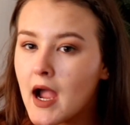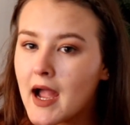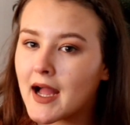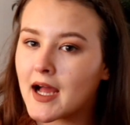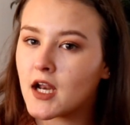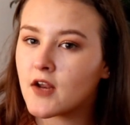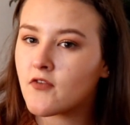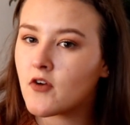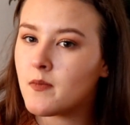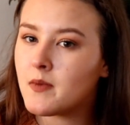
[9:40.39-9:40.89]
I
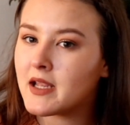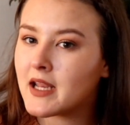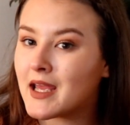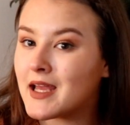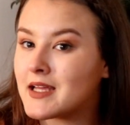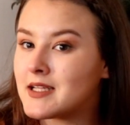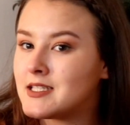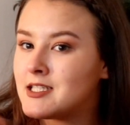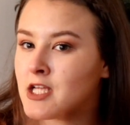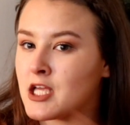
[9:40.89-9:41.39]
got it from an
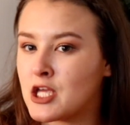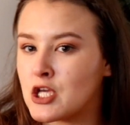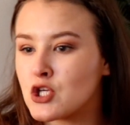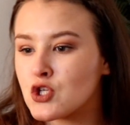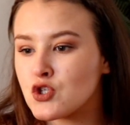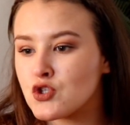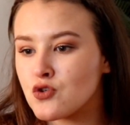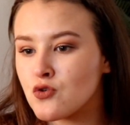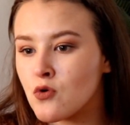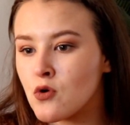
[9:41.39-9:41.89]
antique
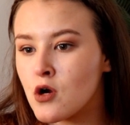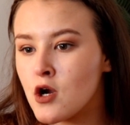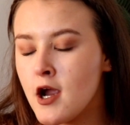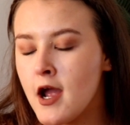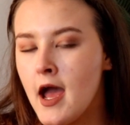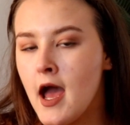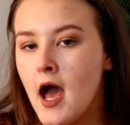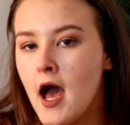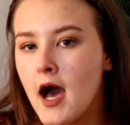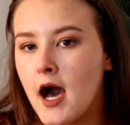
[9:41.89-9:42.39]

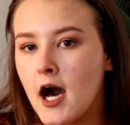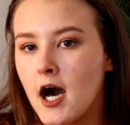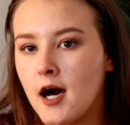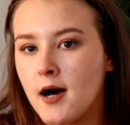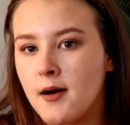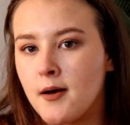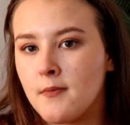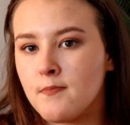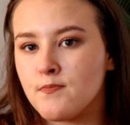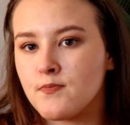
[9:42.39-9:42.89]
store
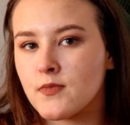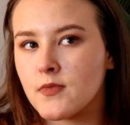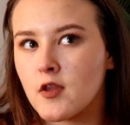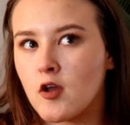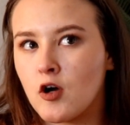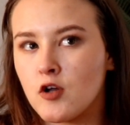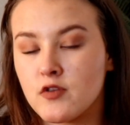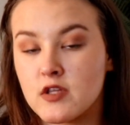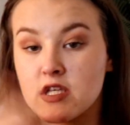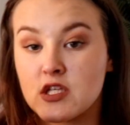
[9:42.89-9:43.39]
um,
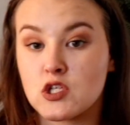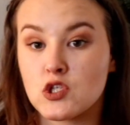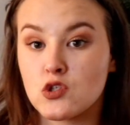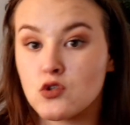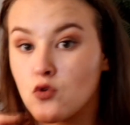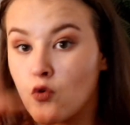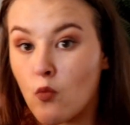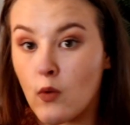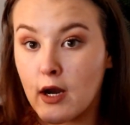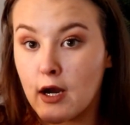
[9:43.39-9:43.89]
on the
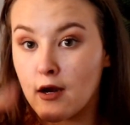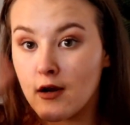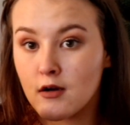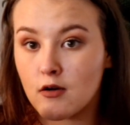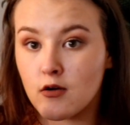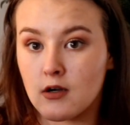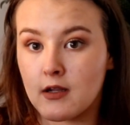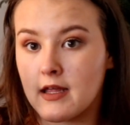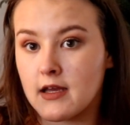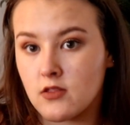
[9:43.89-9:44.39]

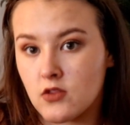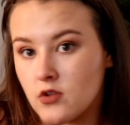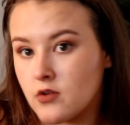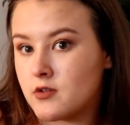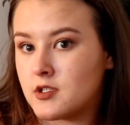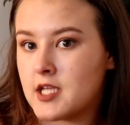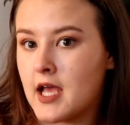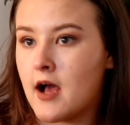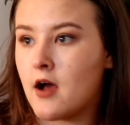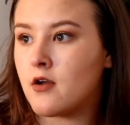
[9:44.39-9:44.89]
square or like the
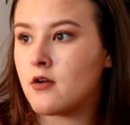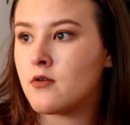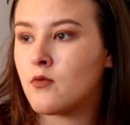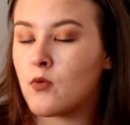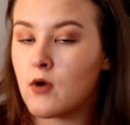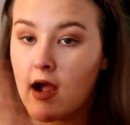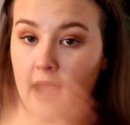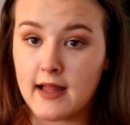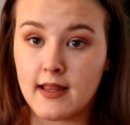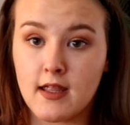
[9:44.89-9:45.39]
little town
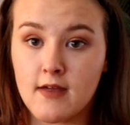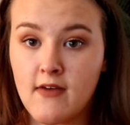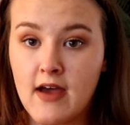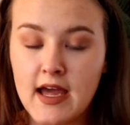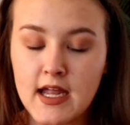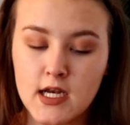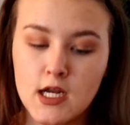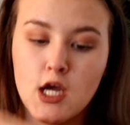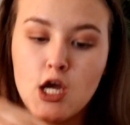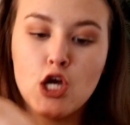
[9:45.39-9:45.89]
where I live
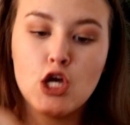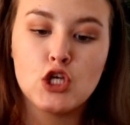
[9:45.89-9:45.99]
at.